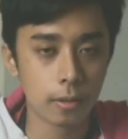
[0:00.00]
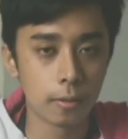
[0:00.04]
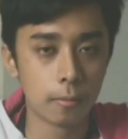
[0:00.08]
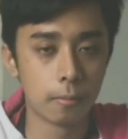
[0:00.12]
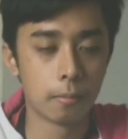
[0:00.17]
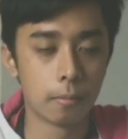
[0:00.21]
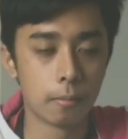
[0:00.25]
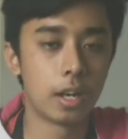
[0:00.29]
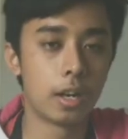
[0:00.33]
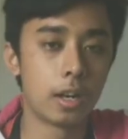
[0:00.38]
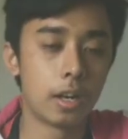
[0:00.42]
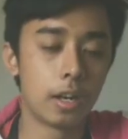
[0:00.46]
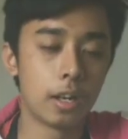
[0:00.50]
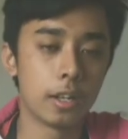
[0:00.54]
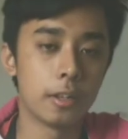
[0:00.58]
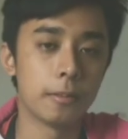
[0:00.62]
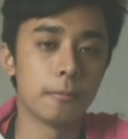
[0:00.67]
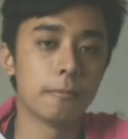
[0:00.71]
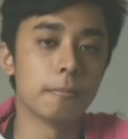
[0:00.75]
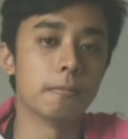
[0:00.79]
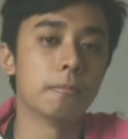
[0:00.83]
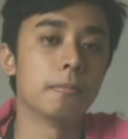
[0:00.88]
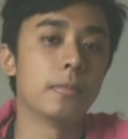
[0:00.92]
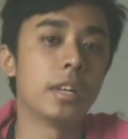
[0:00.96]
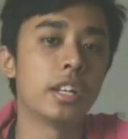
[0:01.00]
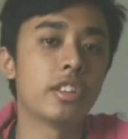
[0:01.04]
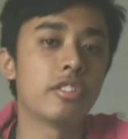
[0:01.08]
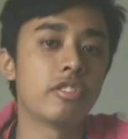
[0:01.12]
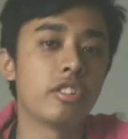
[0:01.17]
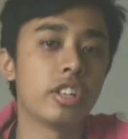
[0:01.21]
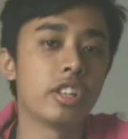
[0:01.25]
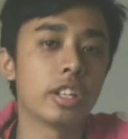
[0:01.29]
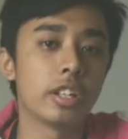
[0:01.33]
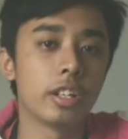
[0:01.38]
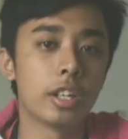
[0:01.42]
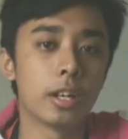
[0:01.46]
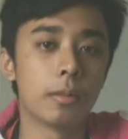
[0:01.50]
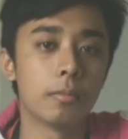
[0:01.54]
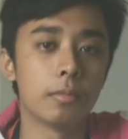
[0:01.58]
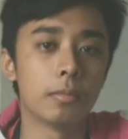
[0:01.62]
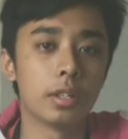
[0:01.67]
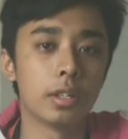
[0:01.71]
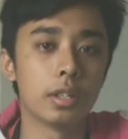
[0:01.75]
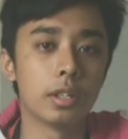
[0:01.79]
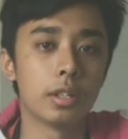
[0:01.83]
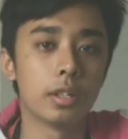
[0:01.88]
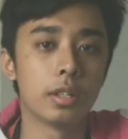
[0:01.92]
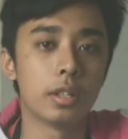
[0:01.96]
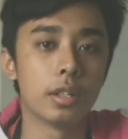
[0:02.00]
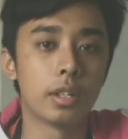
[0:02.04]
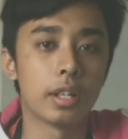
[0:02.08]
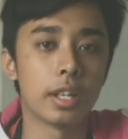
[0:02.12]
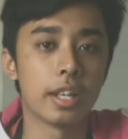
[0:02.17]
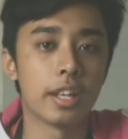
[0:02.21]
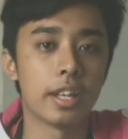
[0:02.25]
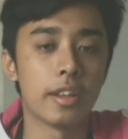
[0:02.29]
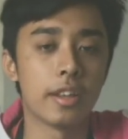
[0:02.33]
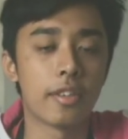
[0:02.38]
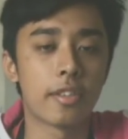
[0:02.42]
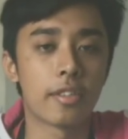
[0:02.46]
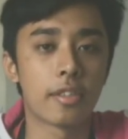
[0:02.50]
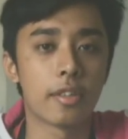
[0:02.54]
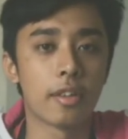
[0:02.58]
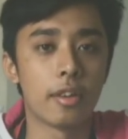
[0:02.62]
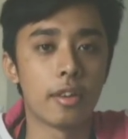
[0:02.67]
My matrix number is